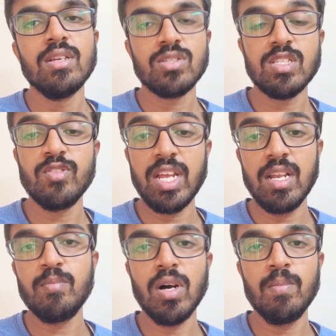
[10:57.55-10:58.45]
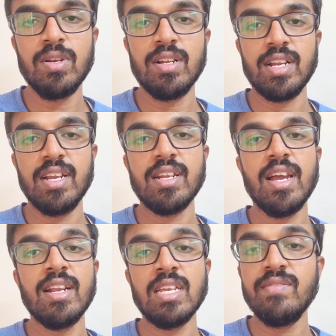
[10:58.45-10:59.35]
So it's really popular, right?
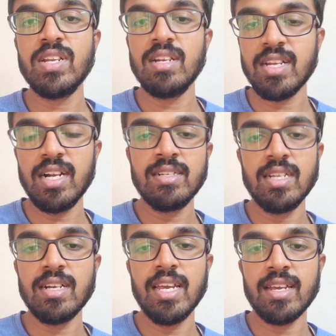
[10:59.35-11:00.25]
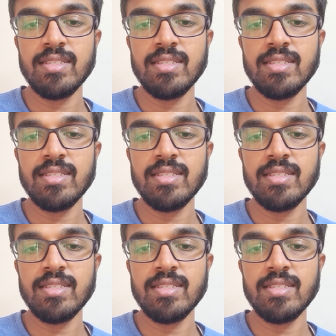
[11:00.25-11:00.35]
And even in content, like I